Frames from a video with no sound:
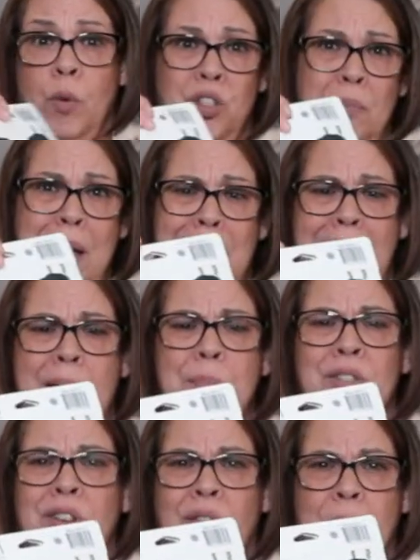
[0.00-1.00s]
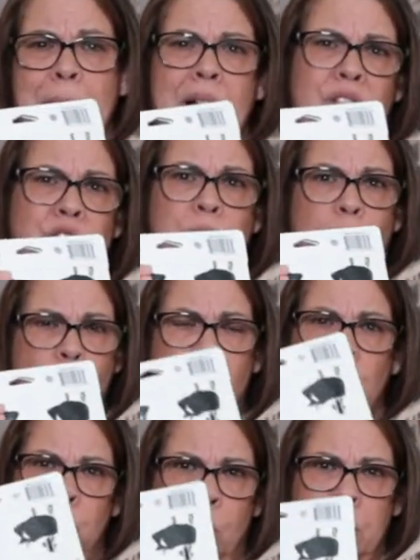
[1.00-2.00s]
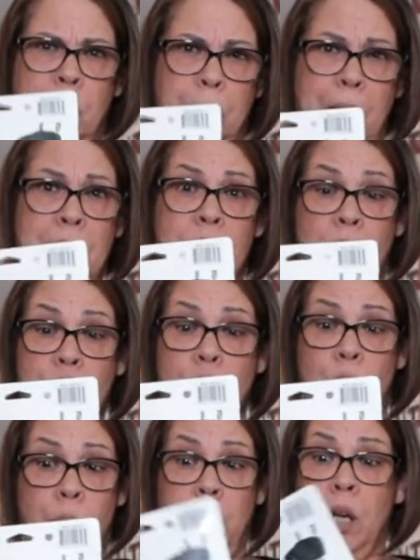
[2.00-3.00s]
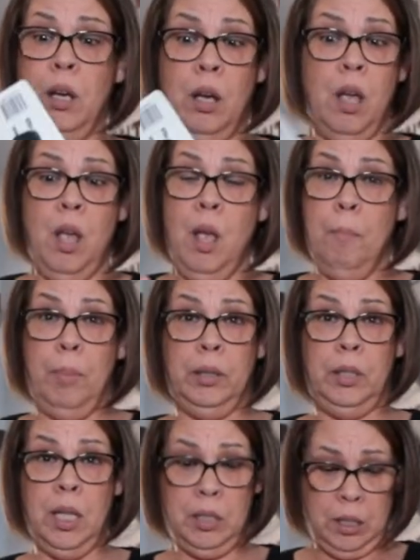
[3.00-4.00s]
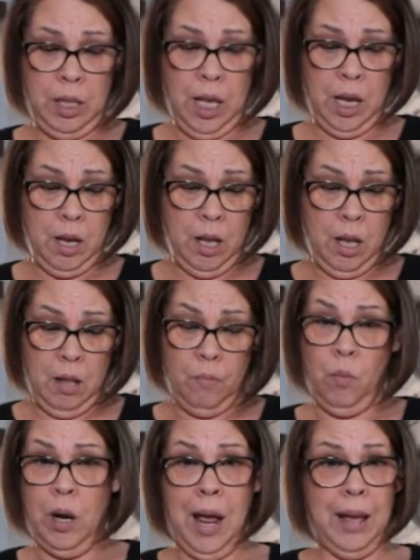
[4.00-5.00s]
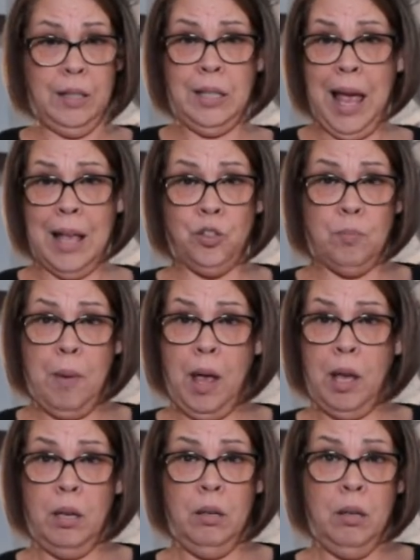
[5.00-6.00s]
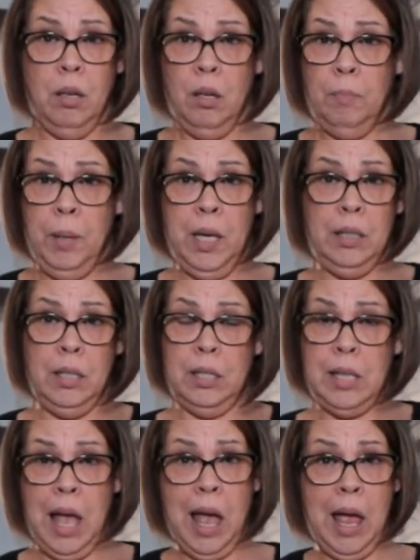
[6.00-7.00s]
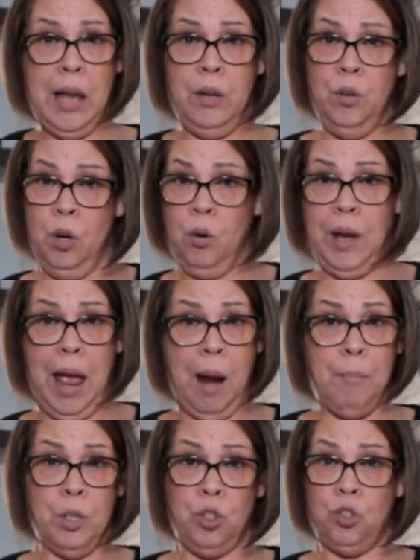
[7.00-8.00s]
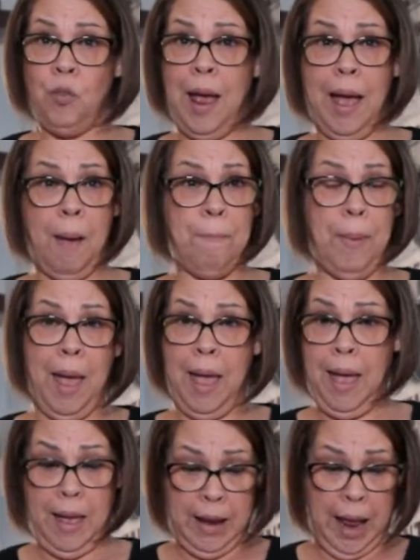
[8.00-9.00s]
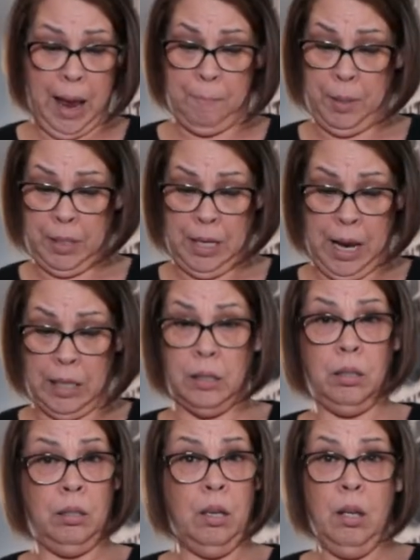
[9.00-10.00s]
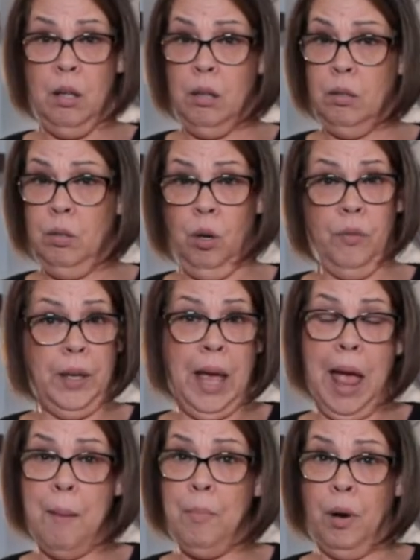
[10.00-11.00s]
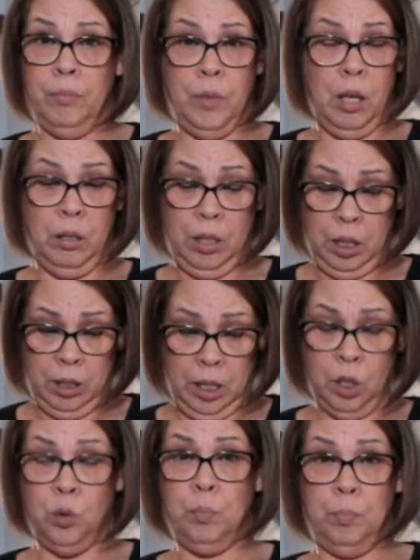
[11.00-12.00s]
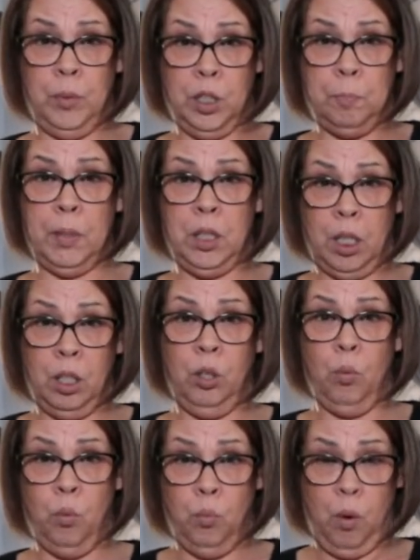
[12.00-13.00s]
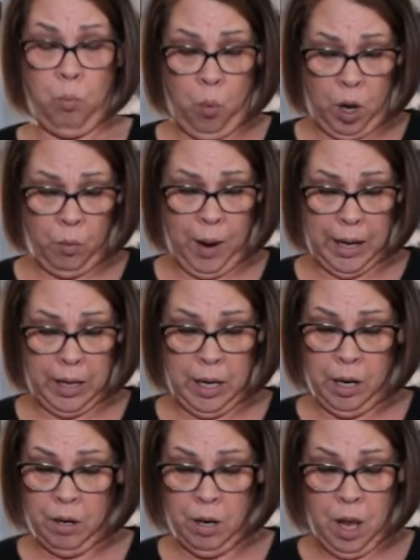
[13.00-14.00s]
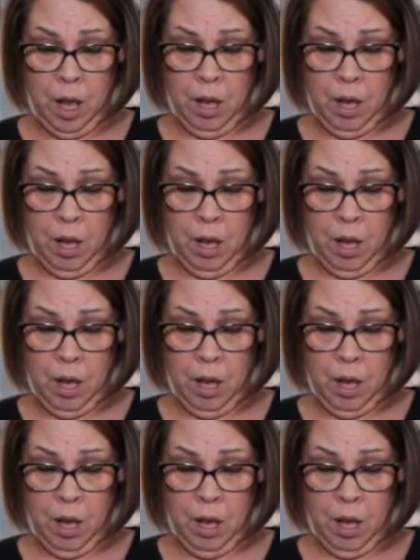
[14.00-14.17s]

most of my cameras are about a small, so it depends on your rig. But this thing, when I attach my Peak Design, you know, camera strap, and I protect, you know, the camera. This particular one right here,